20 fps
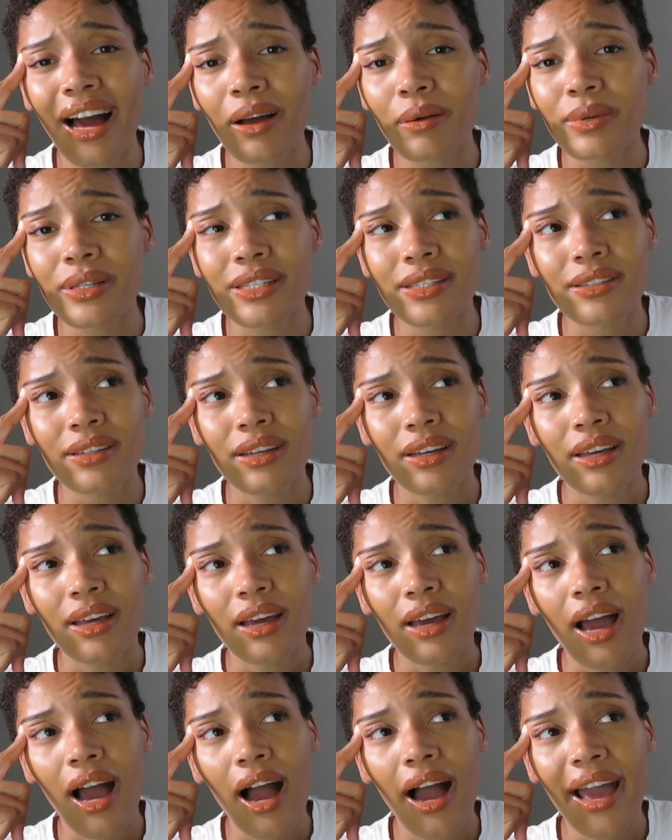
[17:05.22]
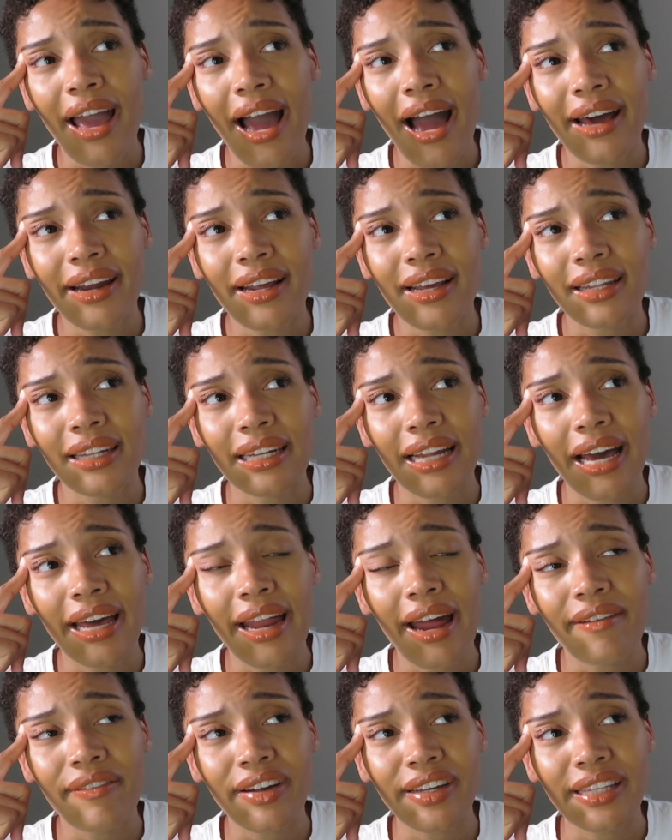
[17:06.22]
I hadn't let
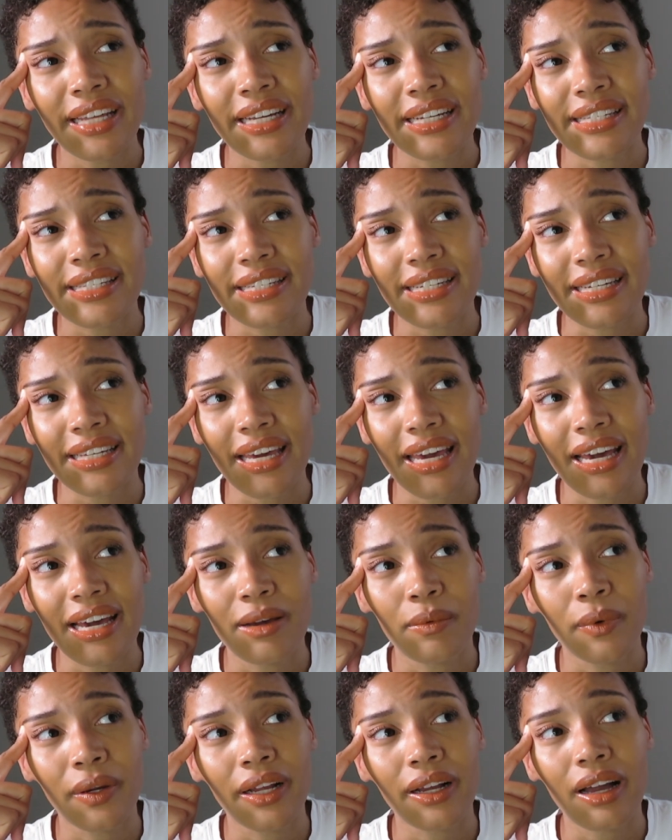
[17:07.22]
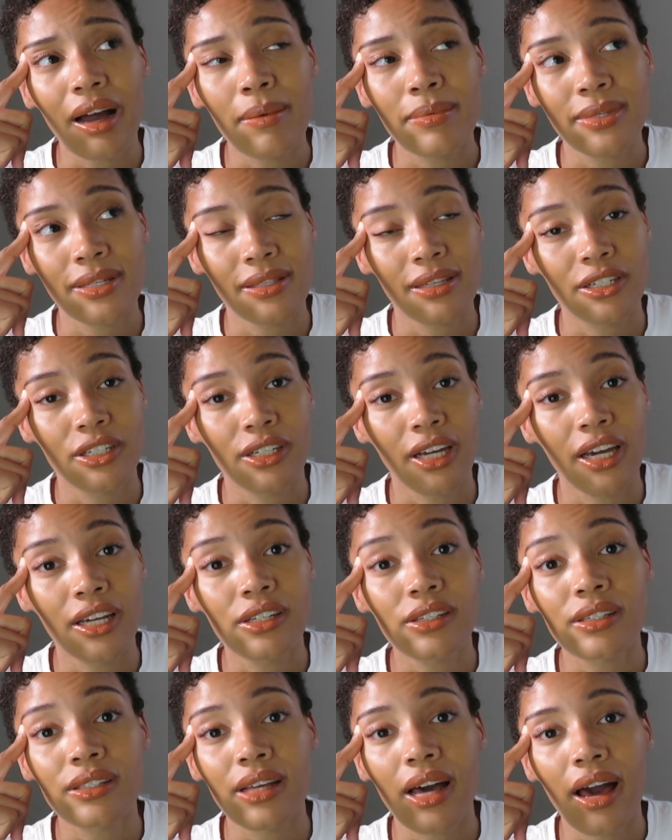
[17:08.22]
everything sink in when it comes to the
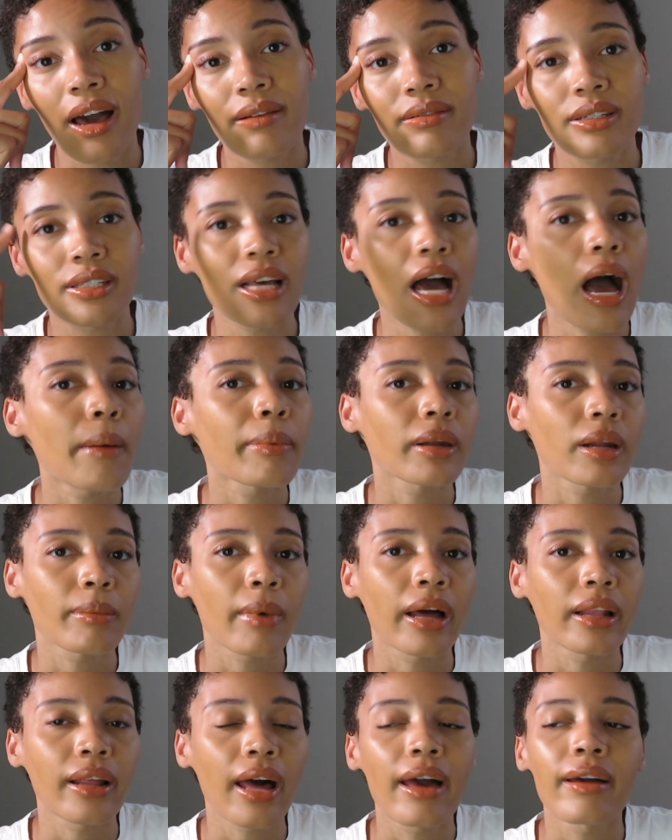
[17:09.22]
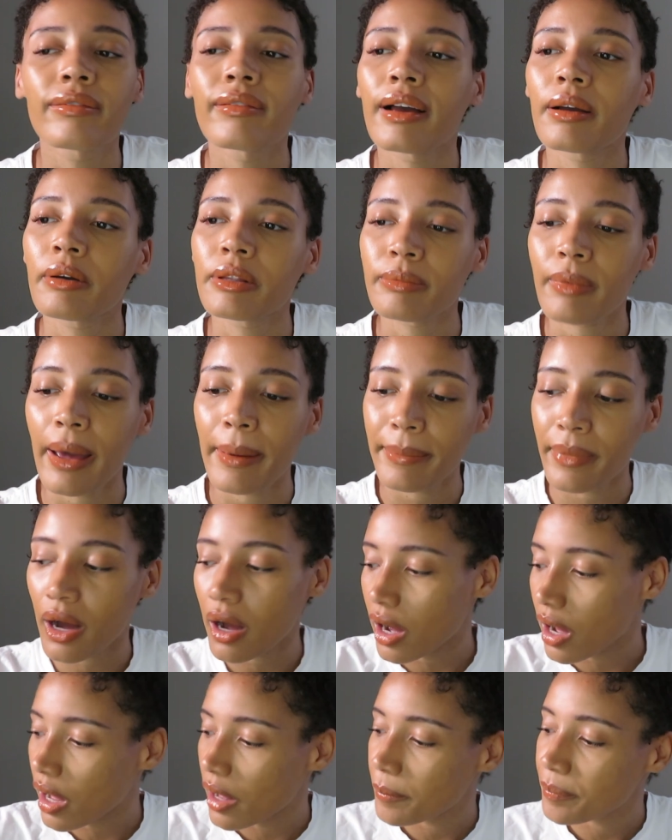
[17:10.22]
changes that have just happened in my life, like with my
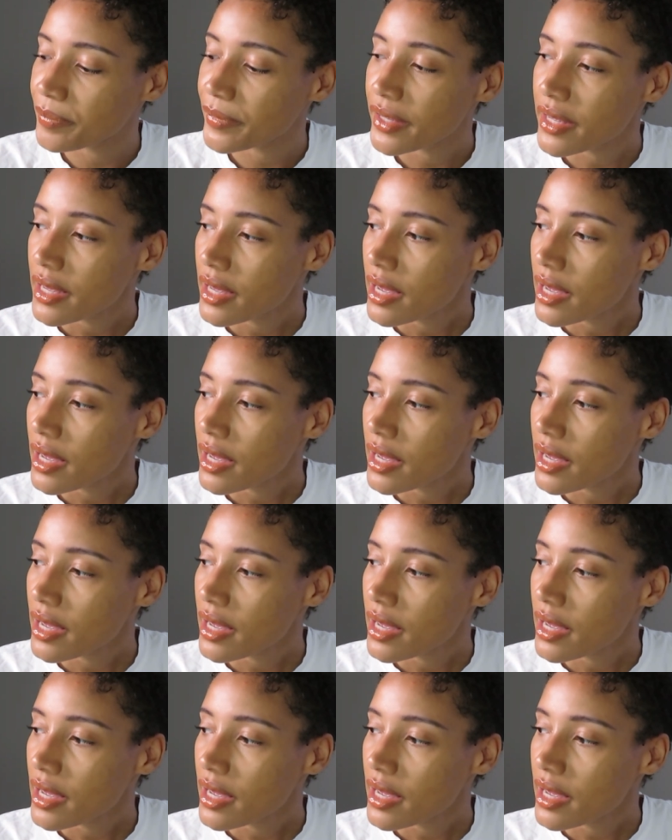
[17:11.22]
mom,